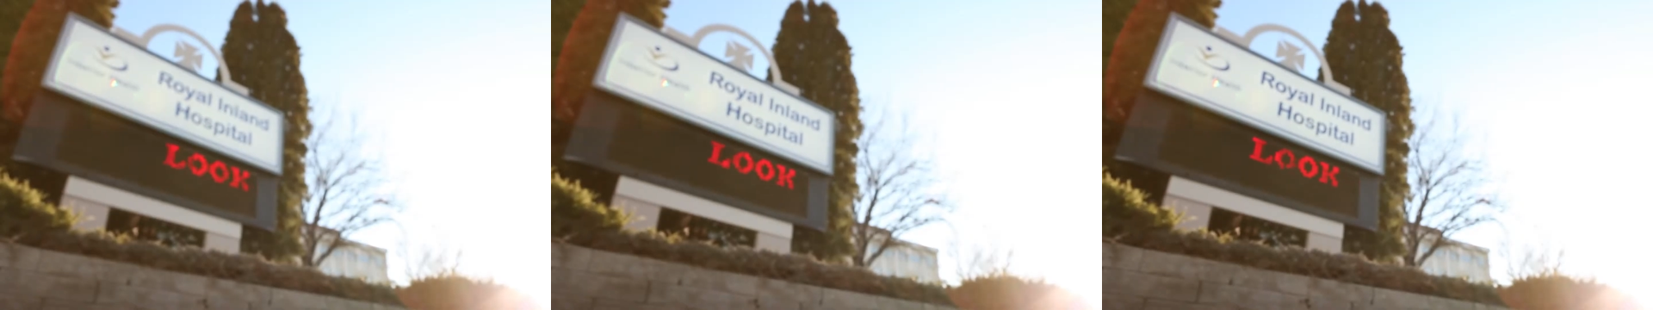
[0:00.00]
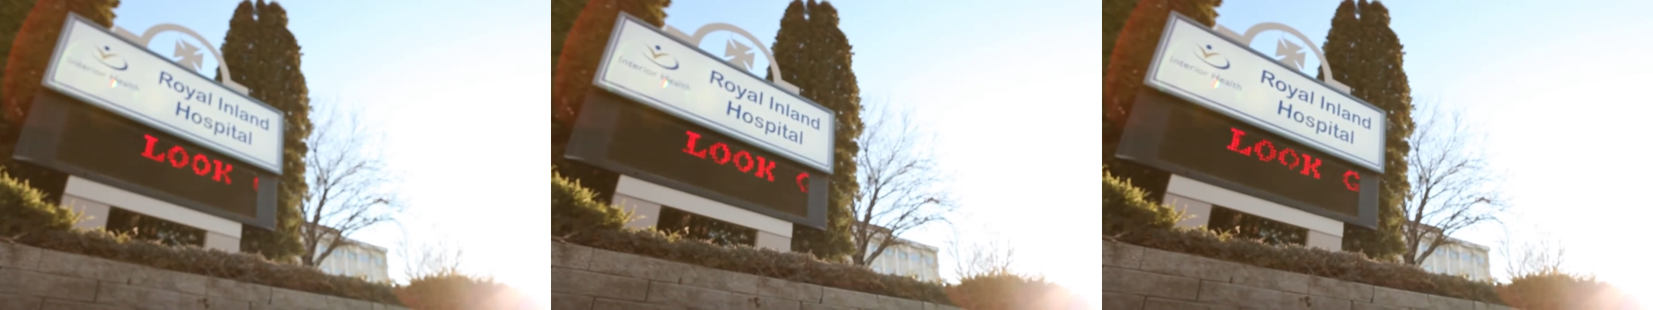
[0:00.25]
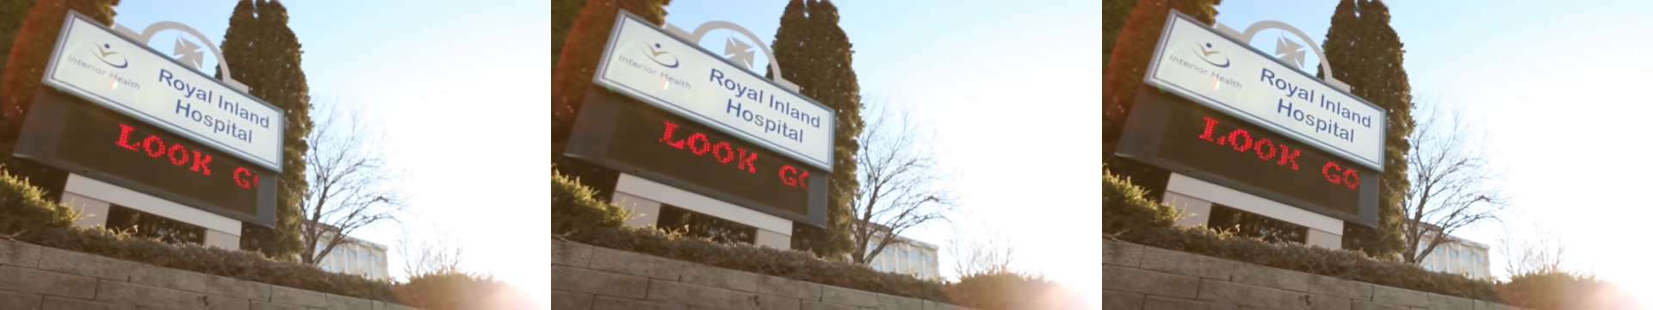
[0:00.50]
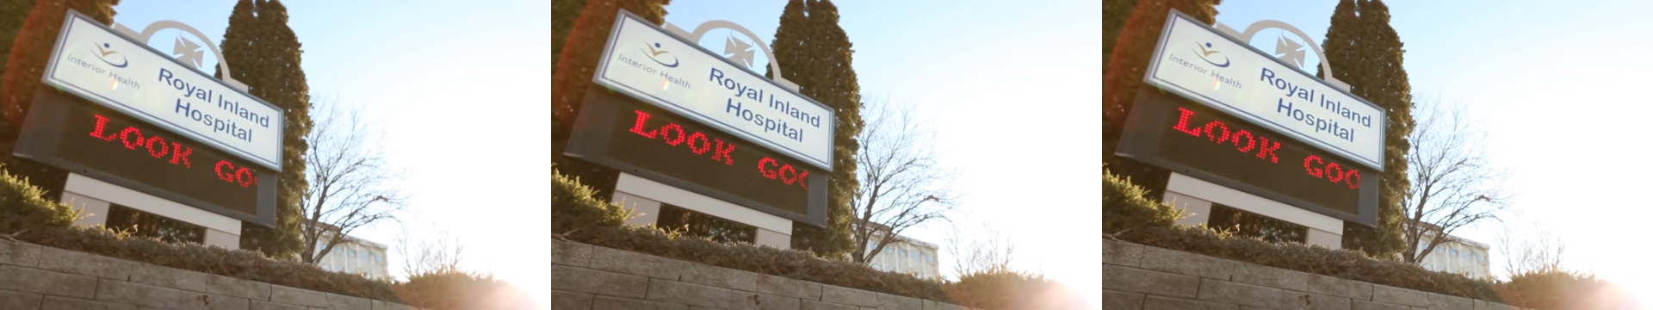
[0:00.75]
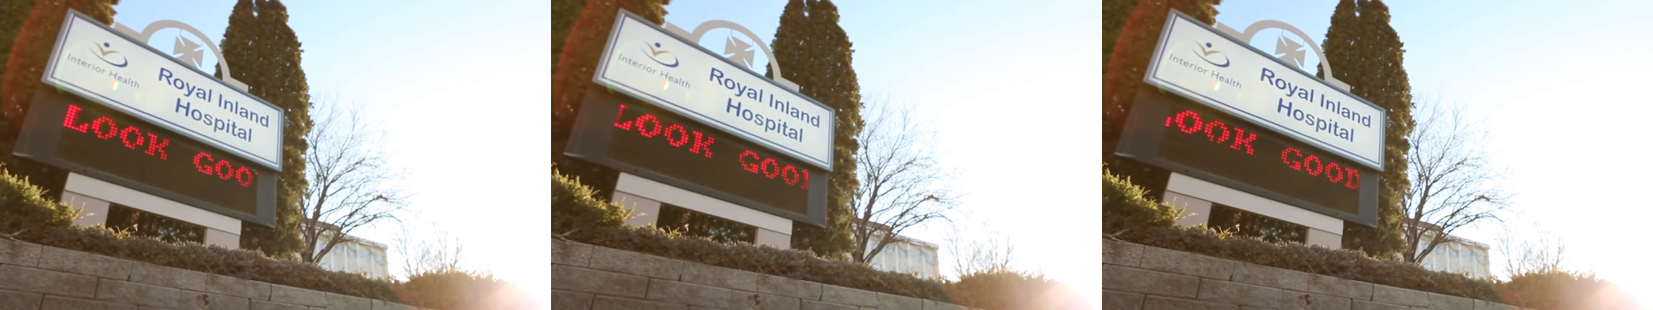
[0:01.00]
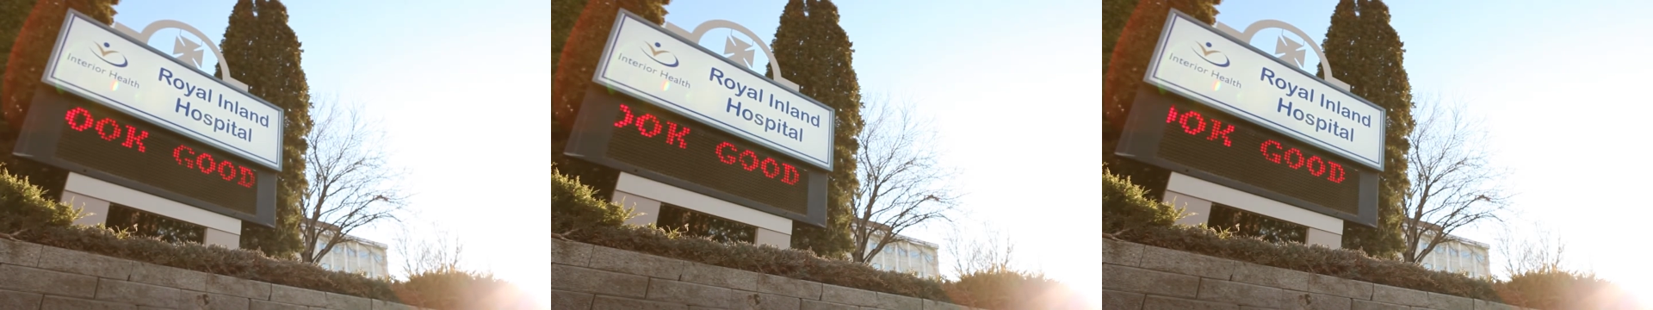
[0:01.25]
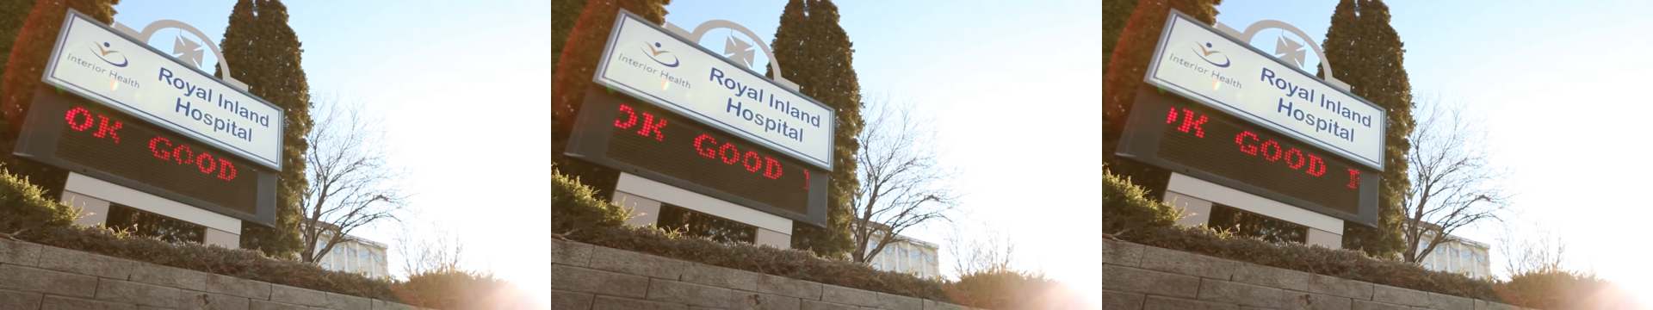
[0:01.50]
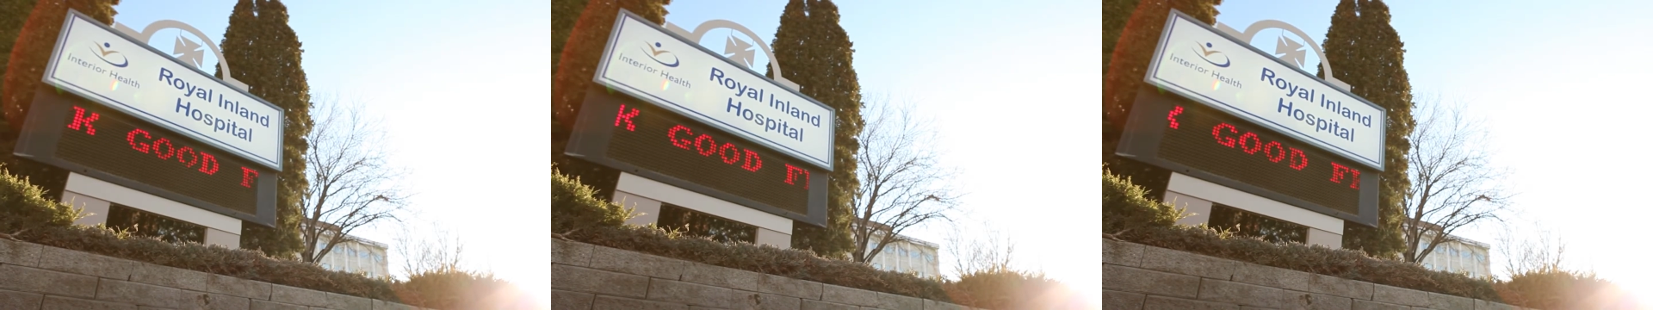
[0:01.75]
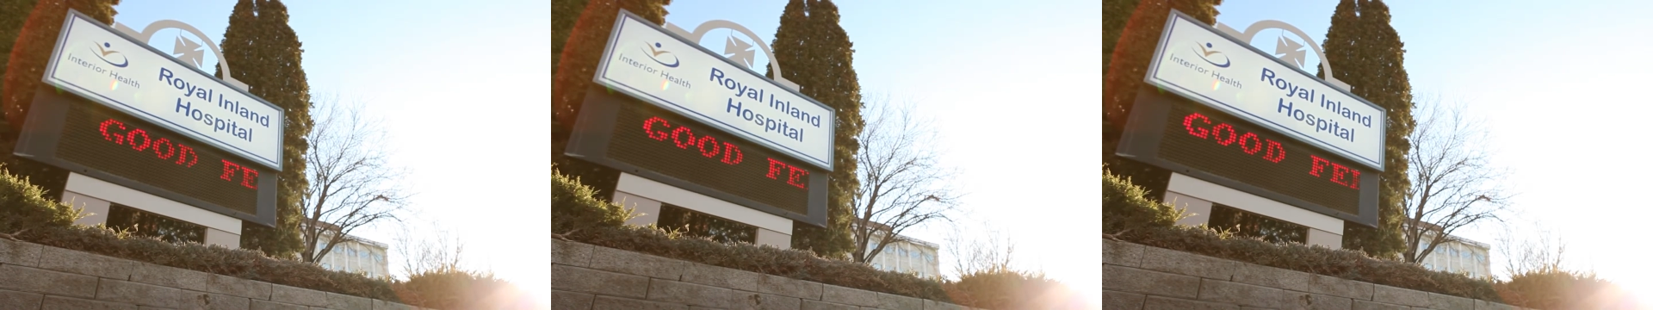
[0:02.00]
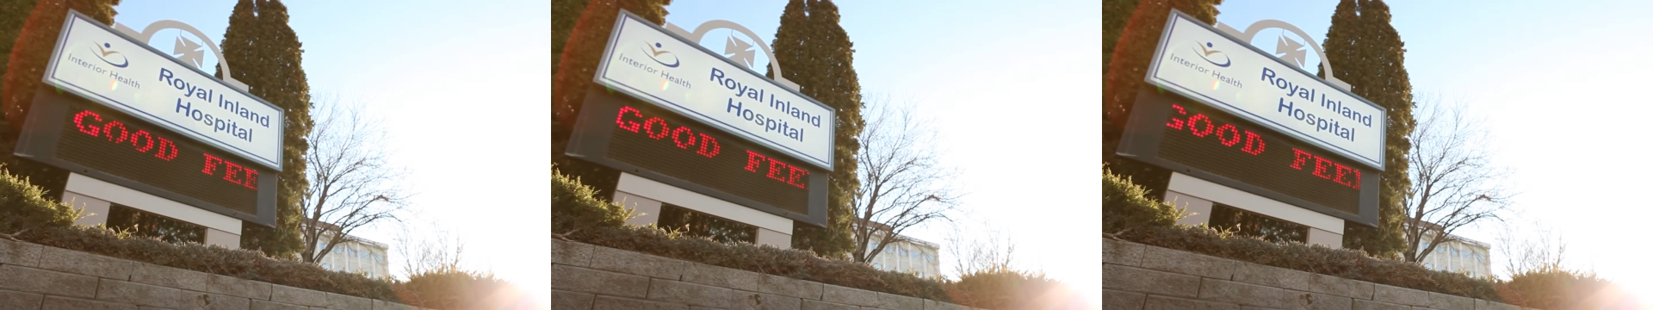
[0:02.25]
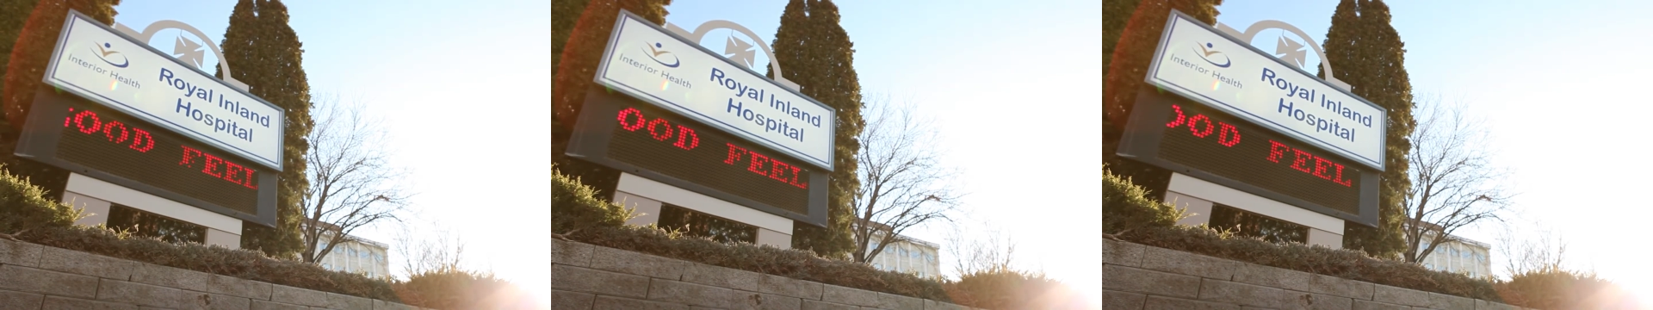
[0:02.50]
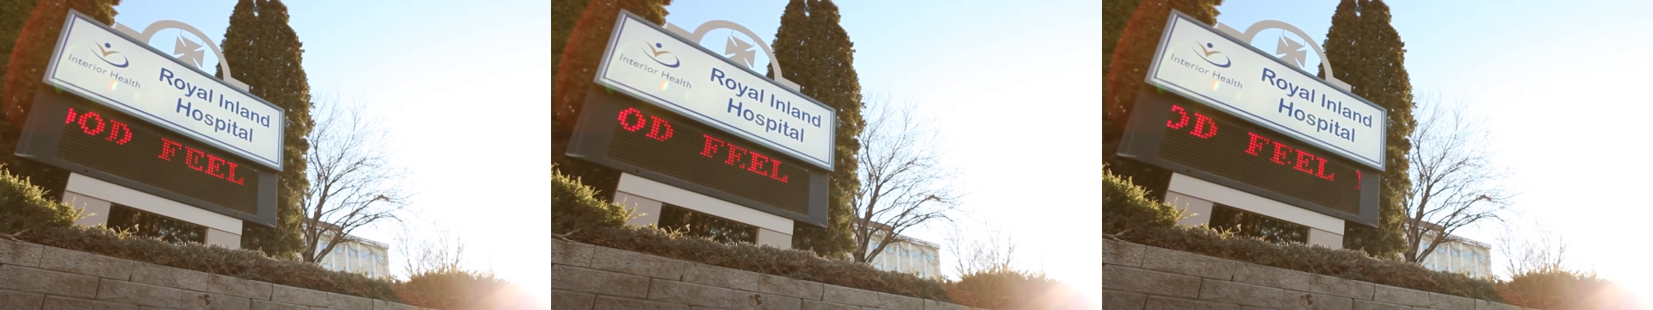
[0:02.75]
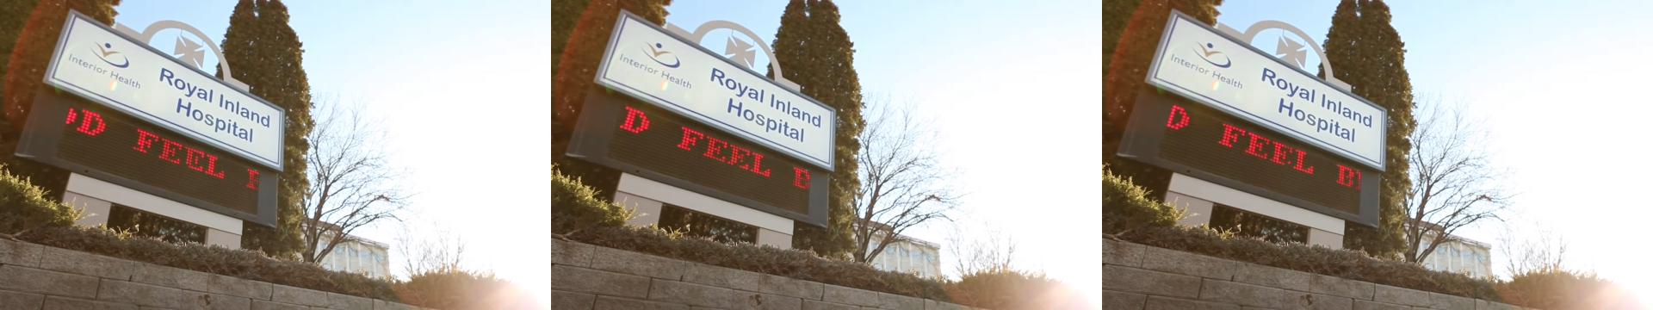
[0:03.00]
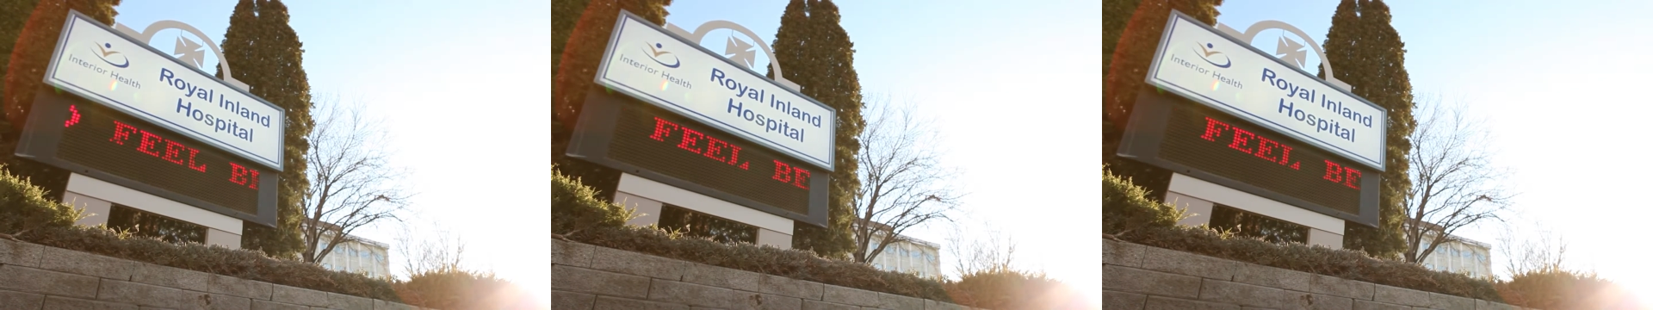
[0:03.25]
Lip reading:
(no speaker visible)